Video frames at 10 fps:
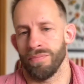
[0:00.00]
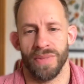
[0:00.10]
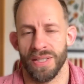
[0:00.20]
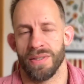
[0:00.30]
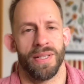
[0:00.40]

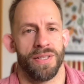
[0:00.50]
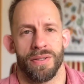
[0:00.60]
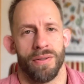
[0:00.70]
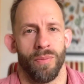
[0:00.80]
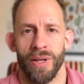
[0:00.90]
That's
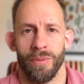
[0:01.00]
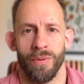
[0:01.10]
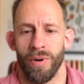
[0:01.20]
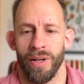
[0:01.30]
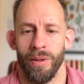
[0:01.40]
the way that we
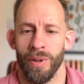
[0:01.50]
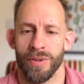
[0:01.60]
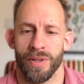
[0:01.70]
write emails.